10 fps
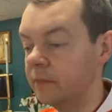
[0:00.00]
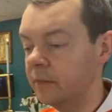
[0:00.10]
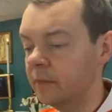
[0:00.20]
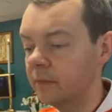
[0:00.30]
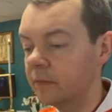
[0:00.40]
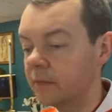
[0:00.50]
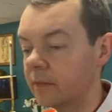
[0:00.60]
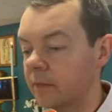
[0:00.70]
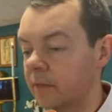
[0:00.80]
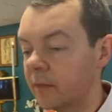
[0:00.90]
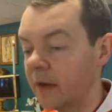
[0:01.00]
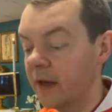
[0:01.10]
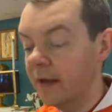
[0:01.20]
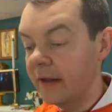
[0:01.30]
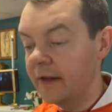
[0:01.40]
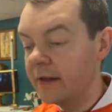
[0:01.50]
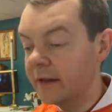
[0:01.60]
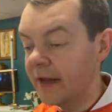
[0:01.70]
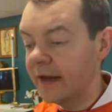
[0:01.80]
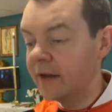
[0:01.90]
Hmm? That's
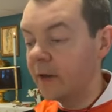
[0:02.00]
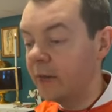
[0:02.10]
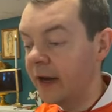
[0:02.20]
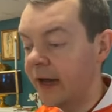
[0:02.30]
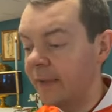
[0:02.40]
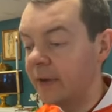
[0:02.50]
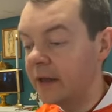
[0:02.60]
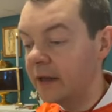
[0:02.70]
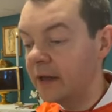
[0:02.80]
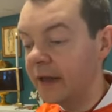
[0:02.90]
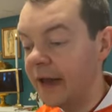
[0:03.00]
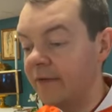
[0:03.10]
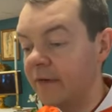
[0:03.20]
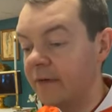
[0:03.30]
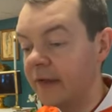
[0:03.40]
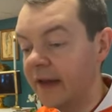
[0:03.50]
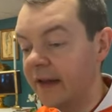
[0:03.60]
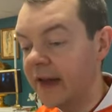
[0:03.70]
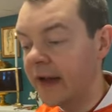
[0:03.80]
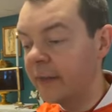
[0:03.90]
exactly what happened in the life of
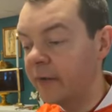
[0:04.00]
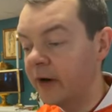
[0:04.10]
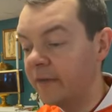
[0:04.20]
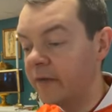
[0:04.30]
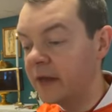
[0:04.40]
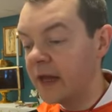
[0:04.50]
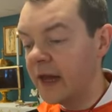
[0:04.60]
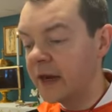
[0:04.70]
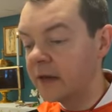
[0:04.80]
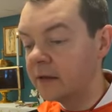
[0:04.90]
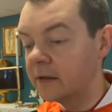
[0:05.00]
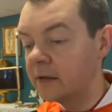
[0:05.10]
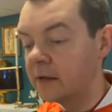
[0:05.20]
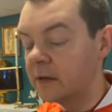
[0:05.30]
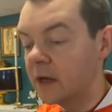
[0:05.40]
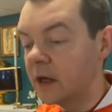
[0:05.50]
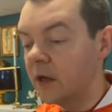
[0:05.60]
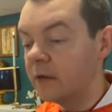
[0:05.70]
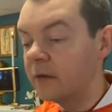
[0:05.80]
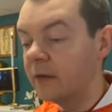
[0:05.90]
St. Catherine of Siena.
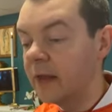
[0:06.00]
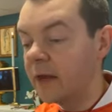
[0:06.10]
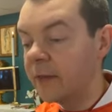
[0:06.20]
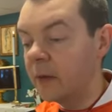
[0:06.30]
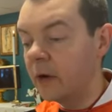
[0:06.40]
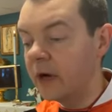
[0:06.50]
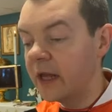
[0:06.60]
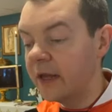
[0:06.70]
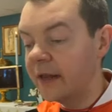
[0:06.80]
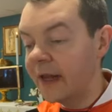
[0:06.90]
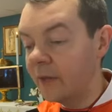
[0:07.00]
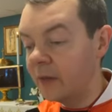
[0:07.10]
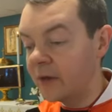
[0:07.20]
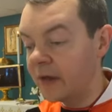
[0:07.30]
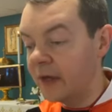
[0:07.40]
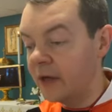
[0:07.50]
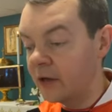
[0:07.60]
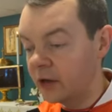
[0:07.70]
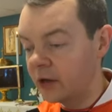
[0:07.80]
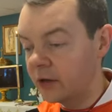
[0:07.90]
Through the authority that was in
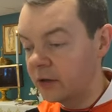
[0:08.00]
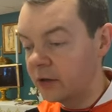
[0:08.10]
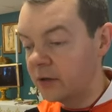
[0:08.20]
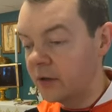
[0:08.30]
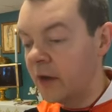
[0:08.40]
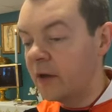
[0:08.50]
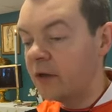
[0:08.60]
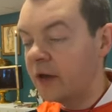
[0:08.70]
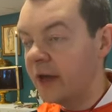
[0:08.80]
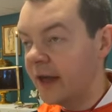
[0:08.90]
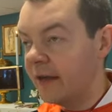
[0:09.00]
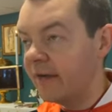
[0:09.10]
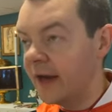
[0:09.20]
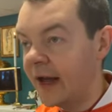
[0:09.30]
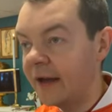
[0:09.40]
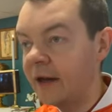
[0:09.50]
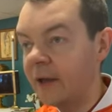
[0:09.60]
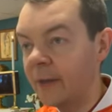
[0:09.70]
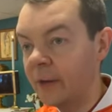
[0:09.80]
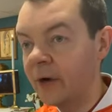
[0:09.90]
her, she even had
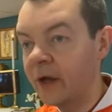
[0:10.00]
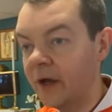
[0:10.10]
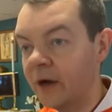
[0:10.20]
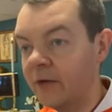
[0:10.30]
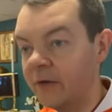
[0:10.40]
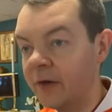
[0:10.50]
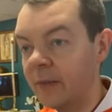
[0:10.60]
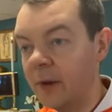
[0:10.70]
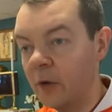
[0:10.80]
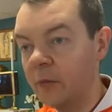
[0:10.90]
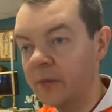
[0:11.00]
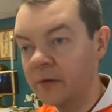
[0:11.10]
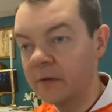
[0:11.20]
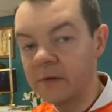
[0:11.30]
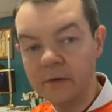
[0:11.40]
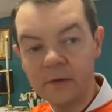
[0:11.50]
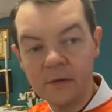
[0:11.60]
authority over the popes.